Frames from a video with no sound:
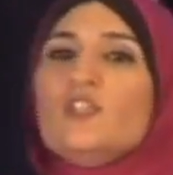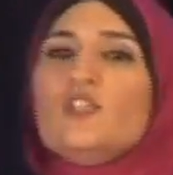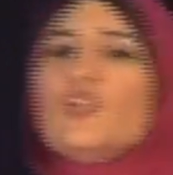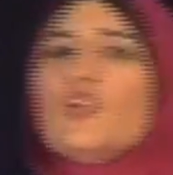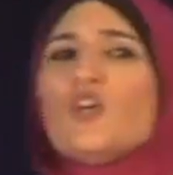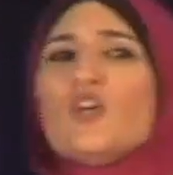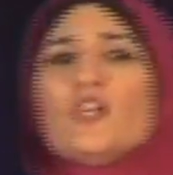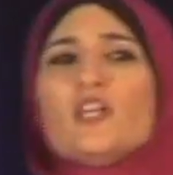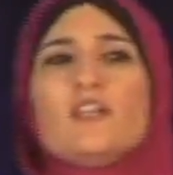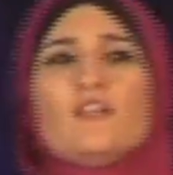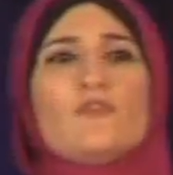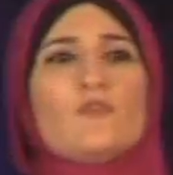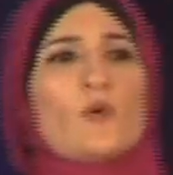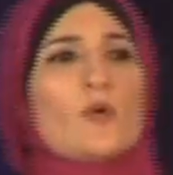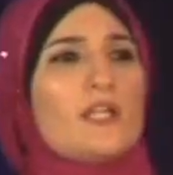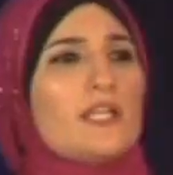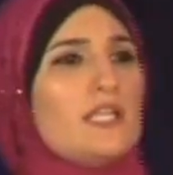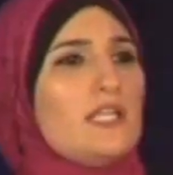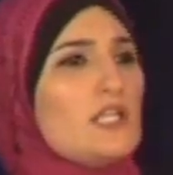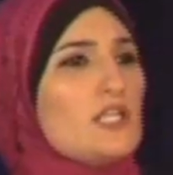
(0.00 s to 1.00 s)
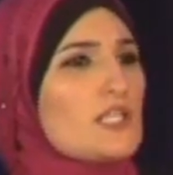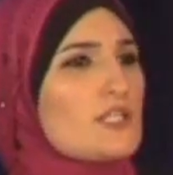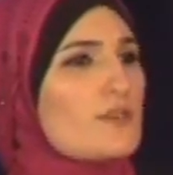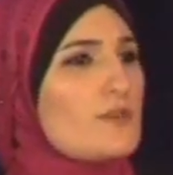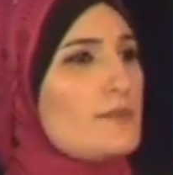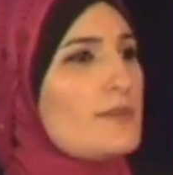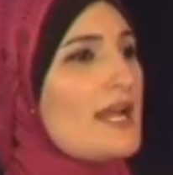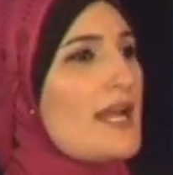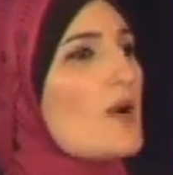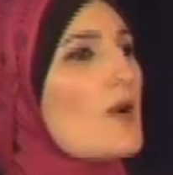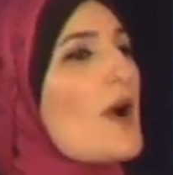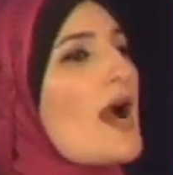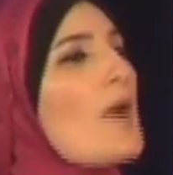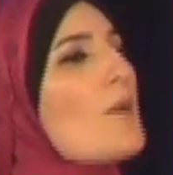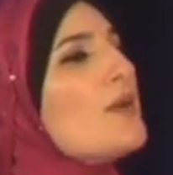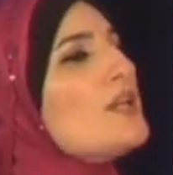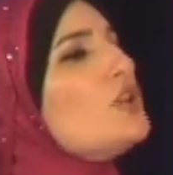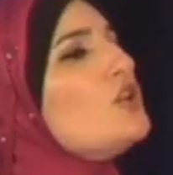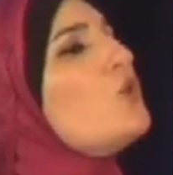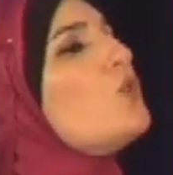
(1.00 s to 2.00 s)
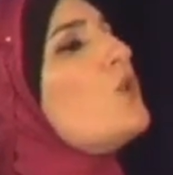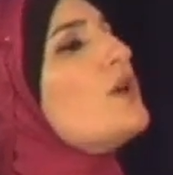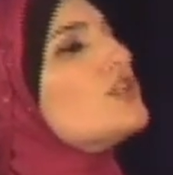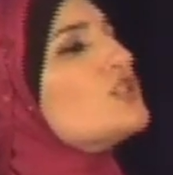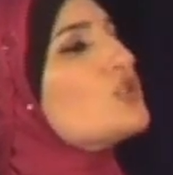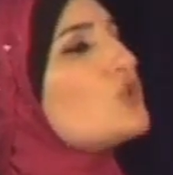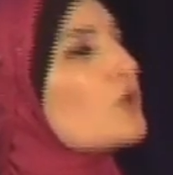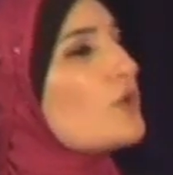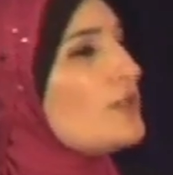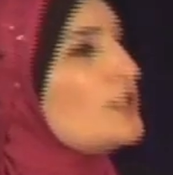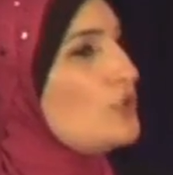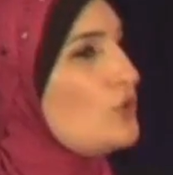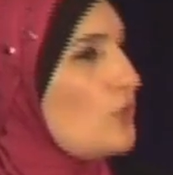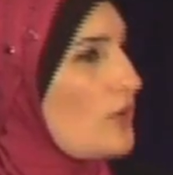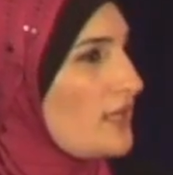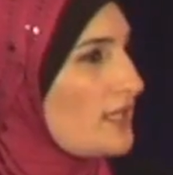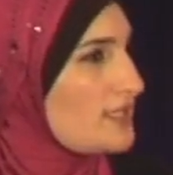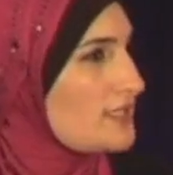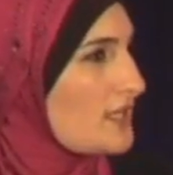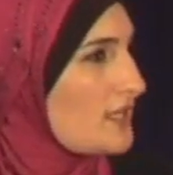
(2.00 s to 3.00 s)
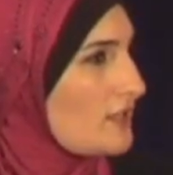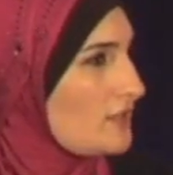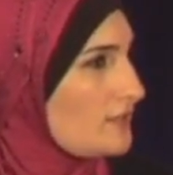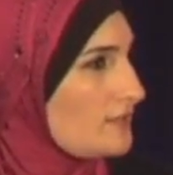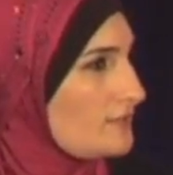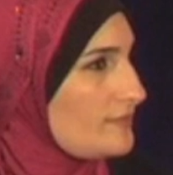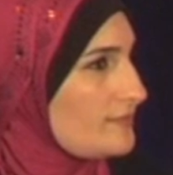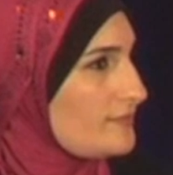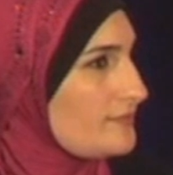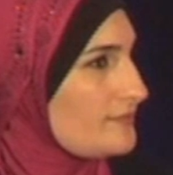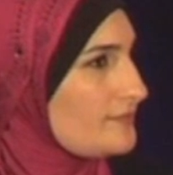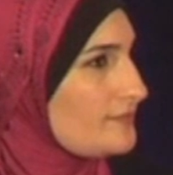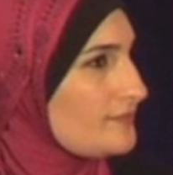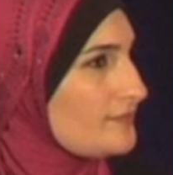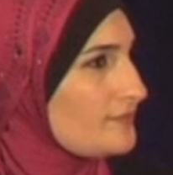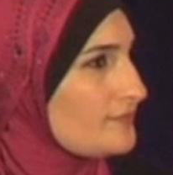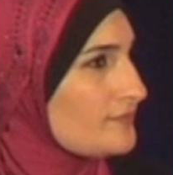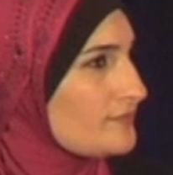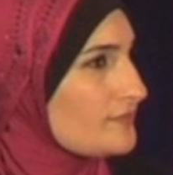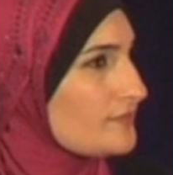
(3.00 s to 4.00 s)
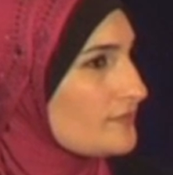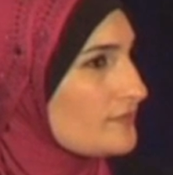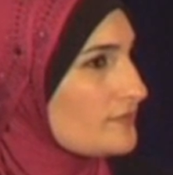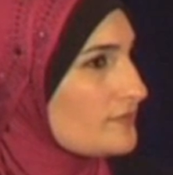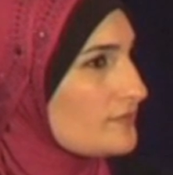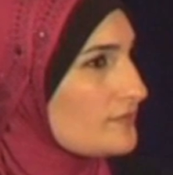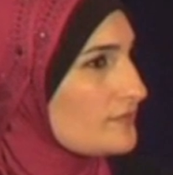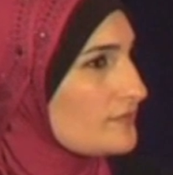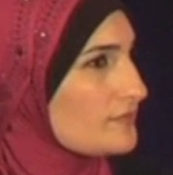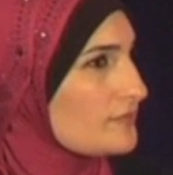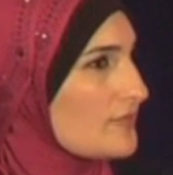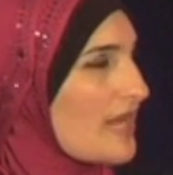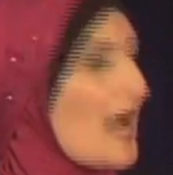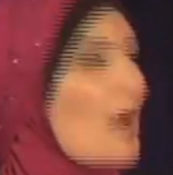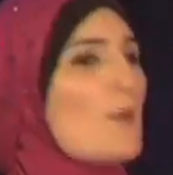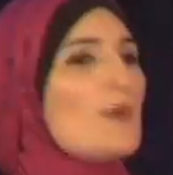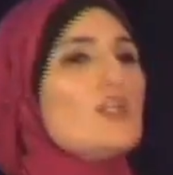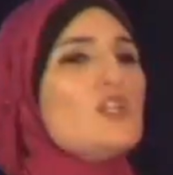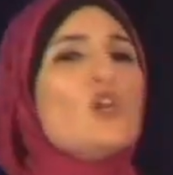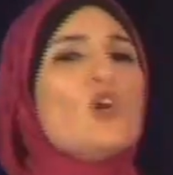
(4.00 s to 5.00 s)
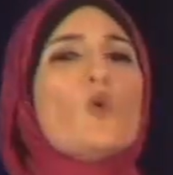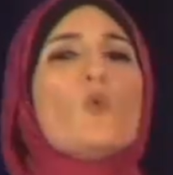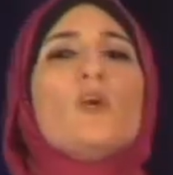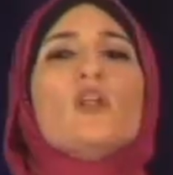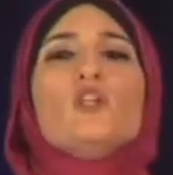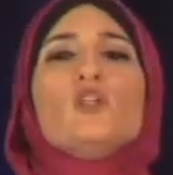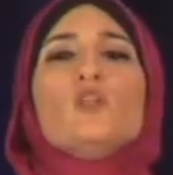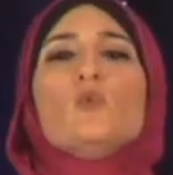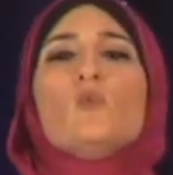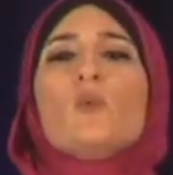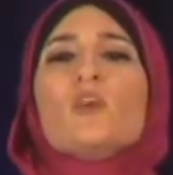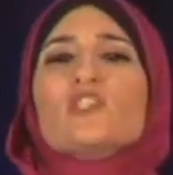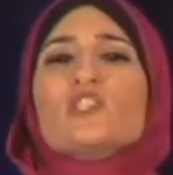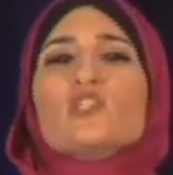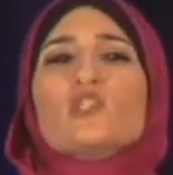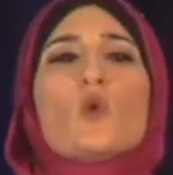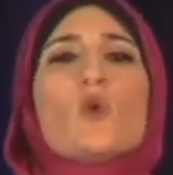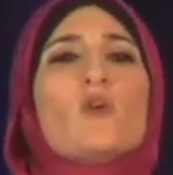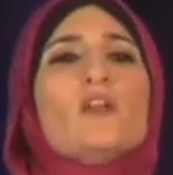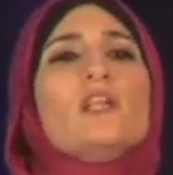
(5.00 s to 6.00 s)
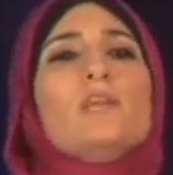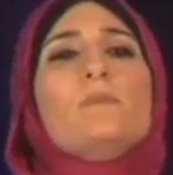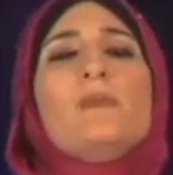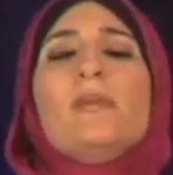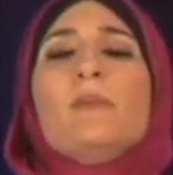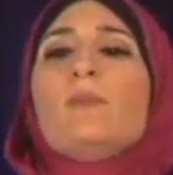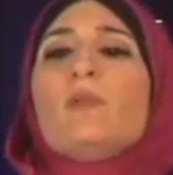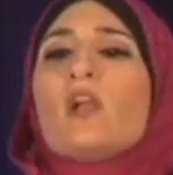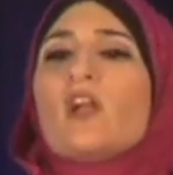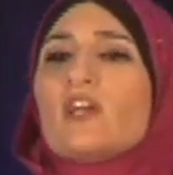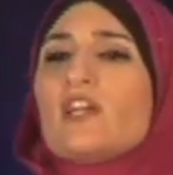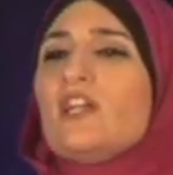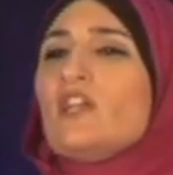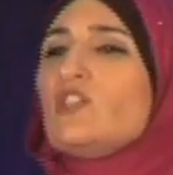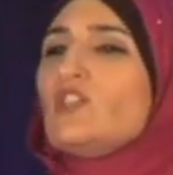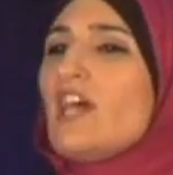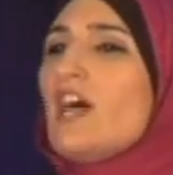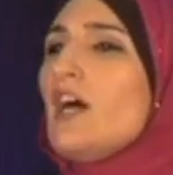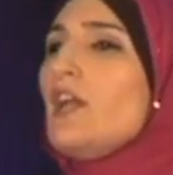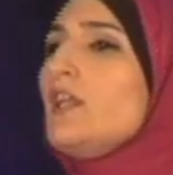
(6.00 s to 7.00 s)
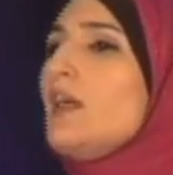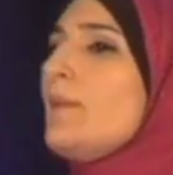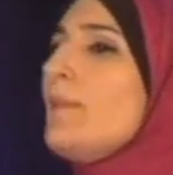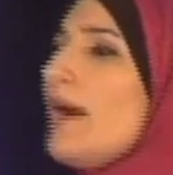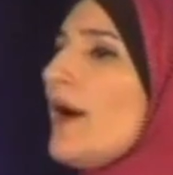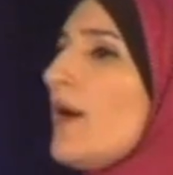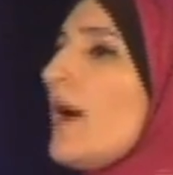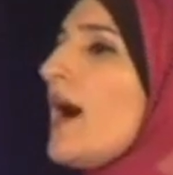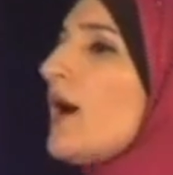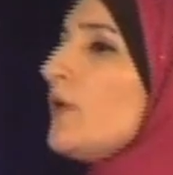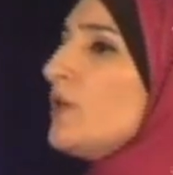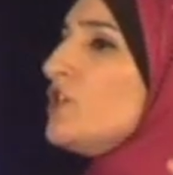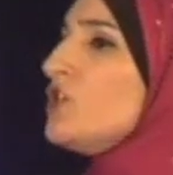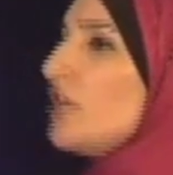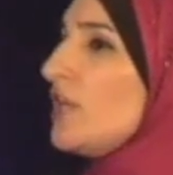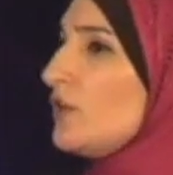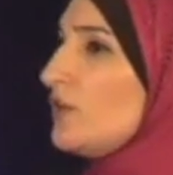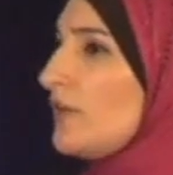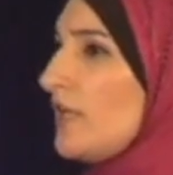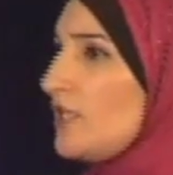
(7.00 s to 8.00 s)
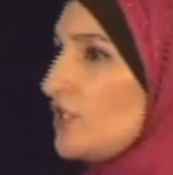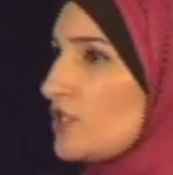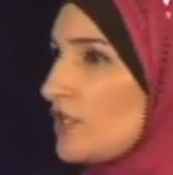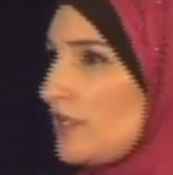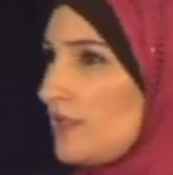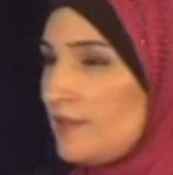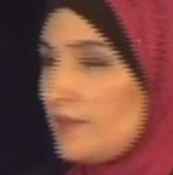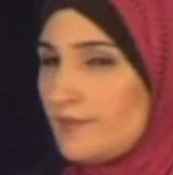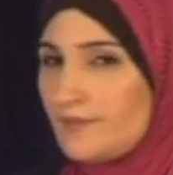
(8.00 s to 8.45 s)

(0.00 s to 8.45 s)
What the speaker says: 30, 40 years from now, I want to know what story you want to tell. I want to know what story people are going to tell about our generation.